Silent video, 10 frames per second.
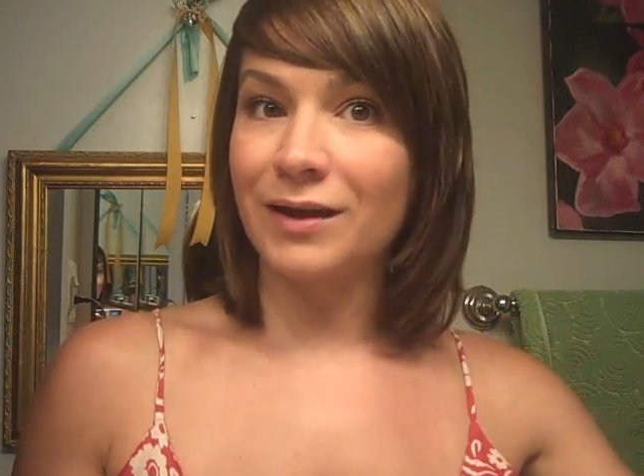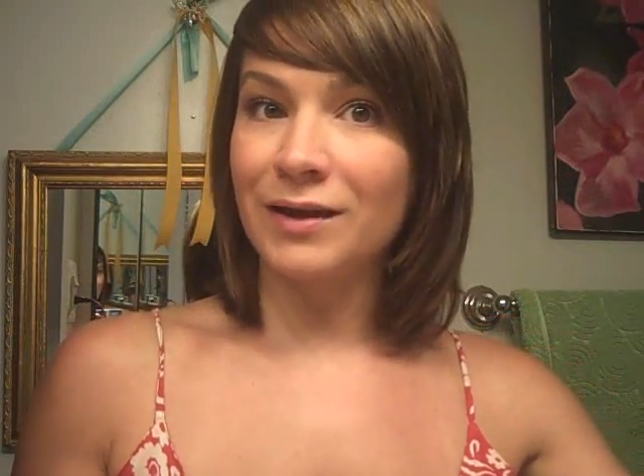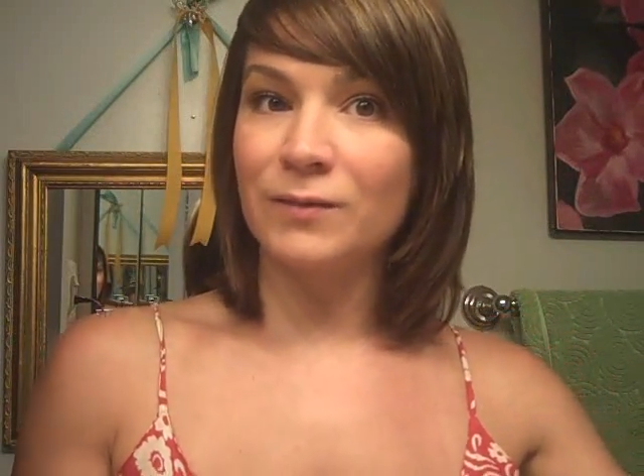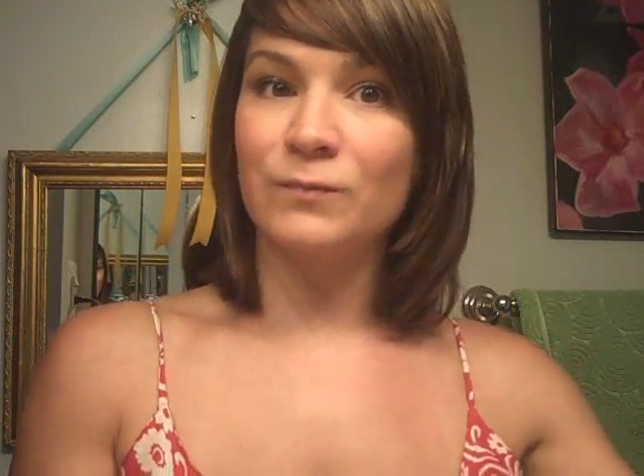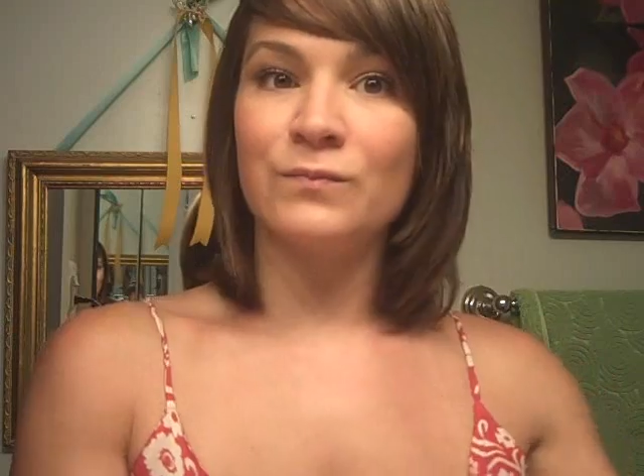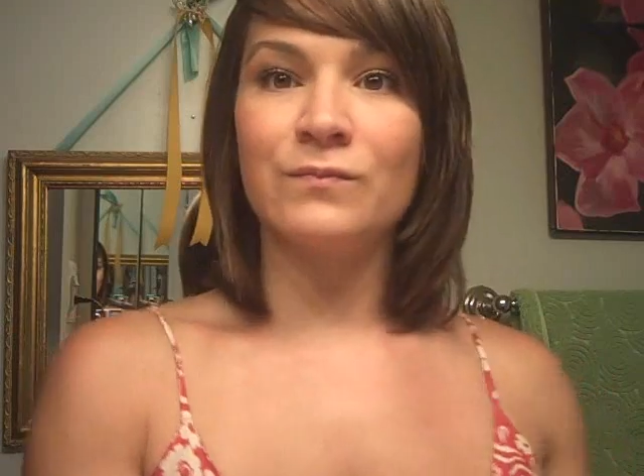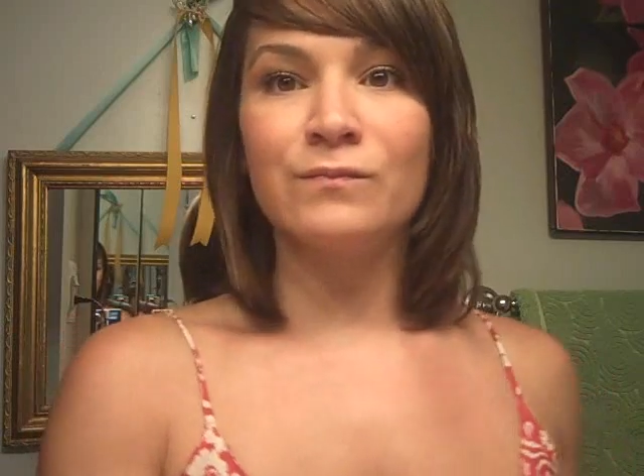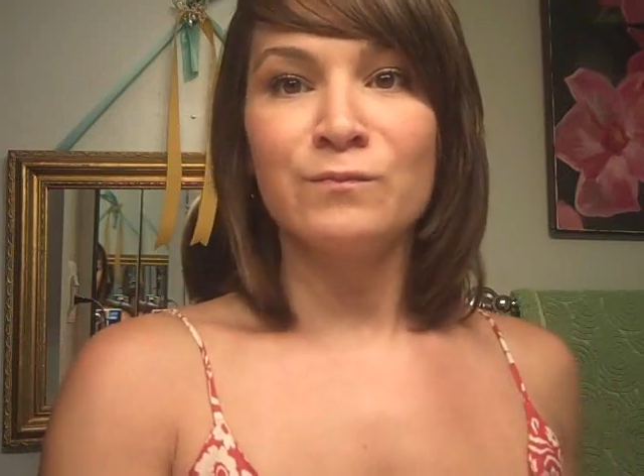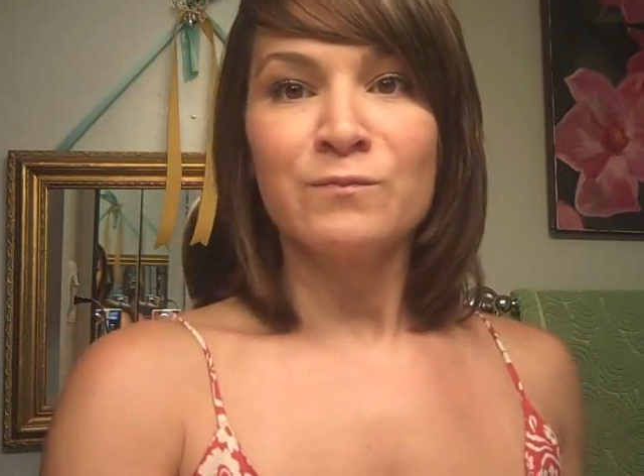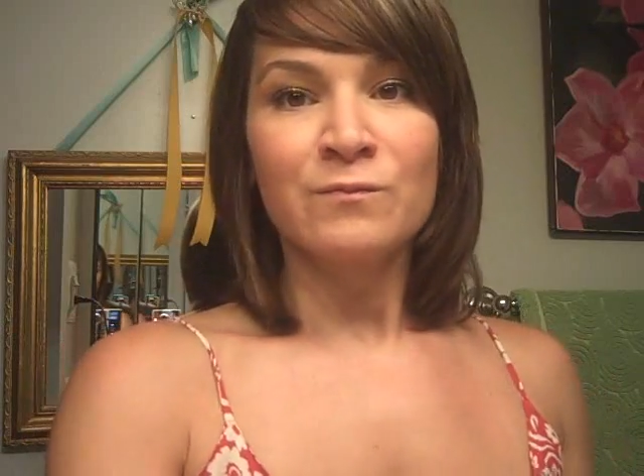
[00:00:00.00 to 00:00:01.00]
am.
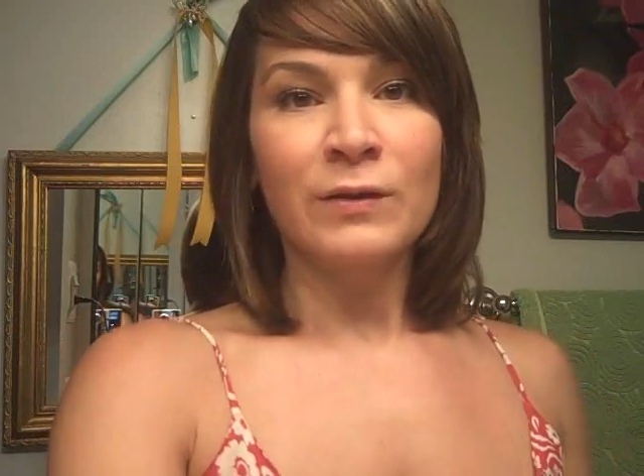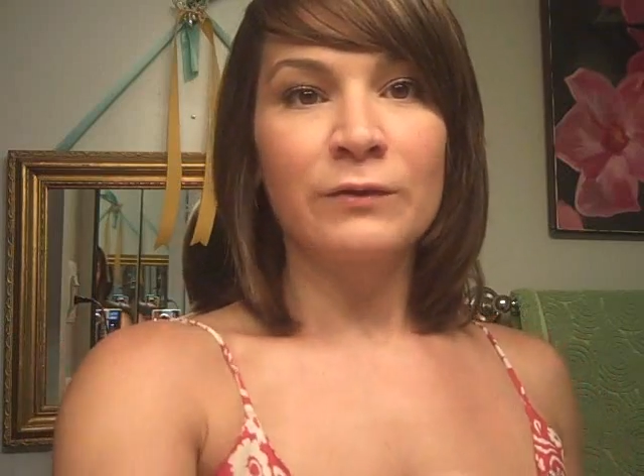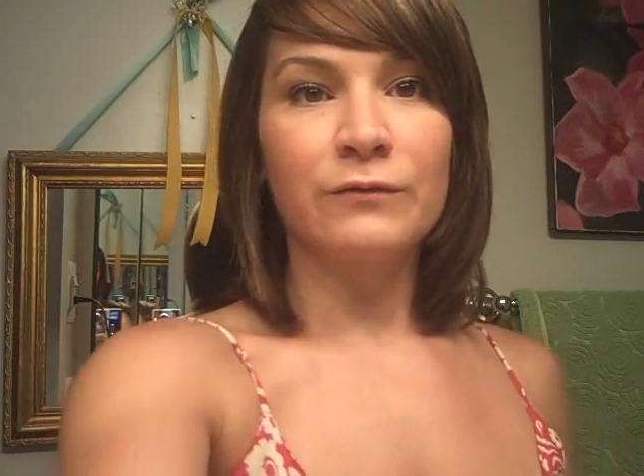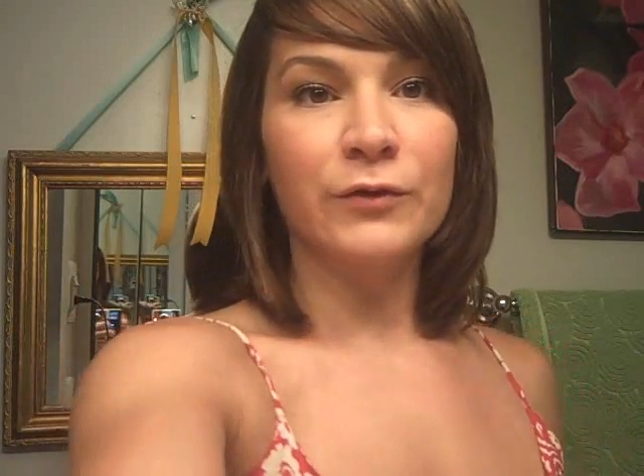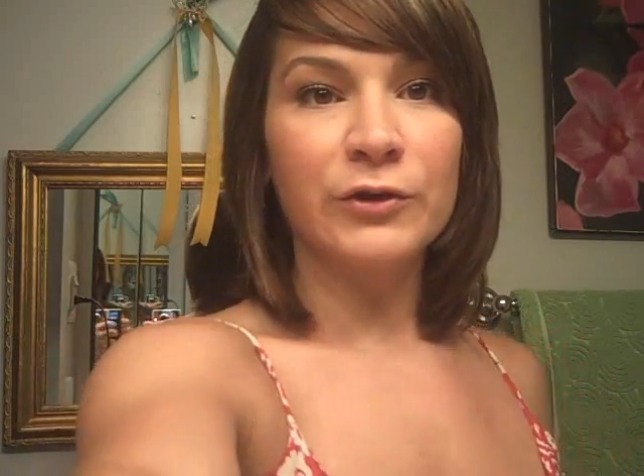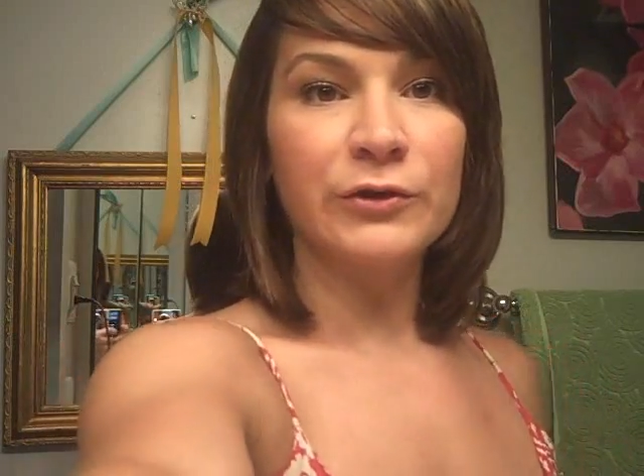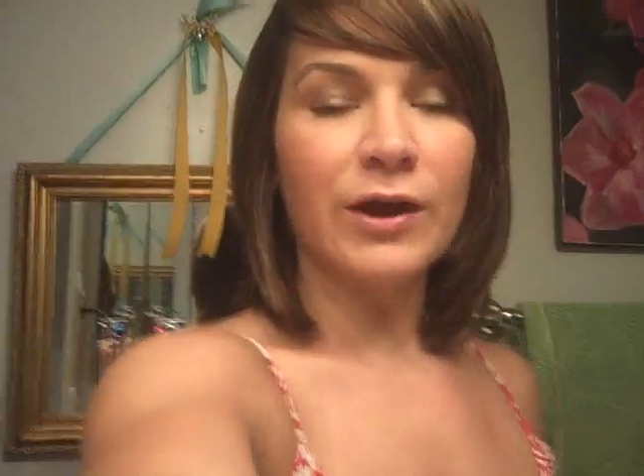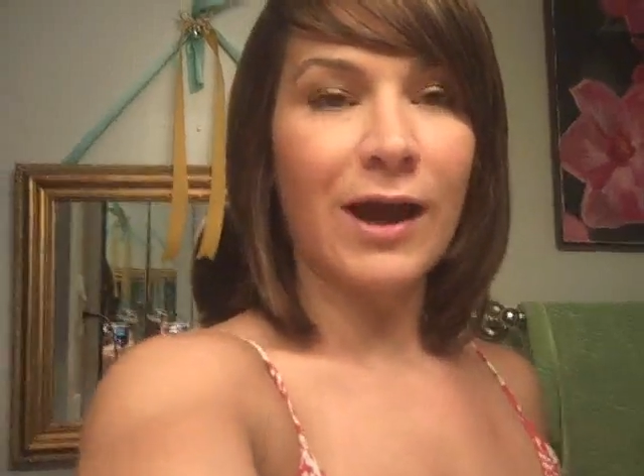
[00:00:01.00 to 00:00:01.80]
For you